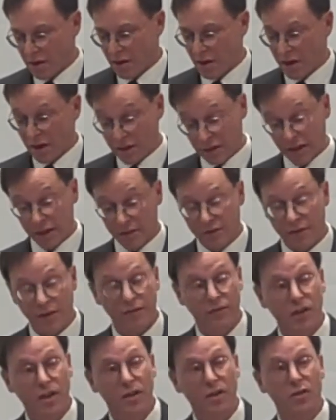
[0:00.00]
And indeed,
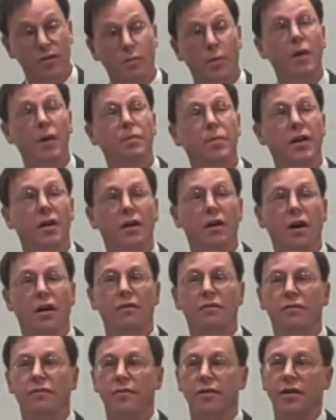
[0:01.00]
50 years might be
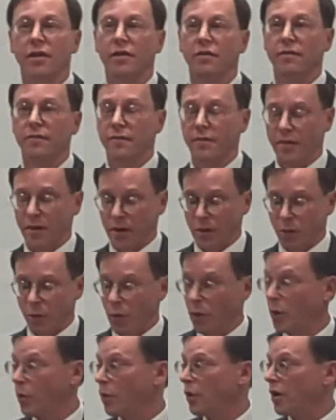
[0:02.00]
enough if
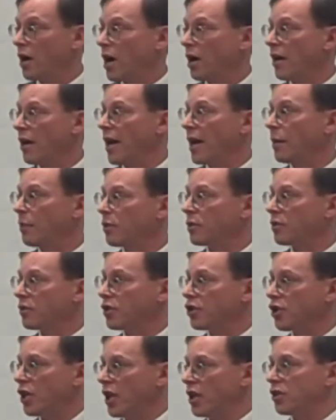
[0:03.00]
we were not able to
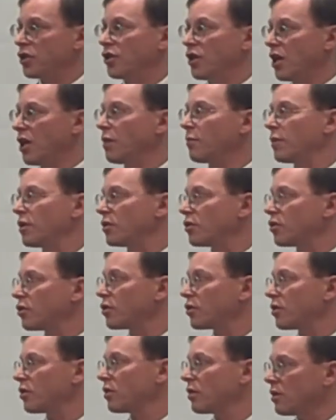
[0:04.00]
change the
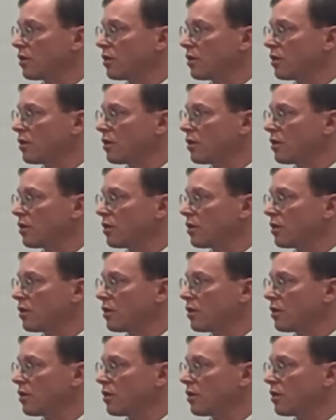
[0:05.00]
image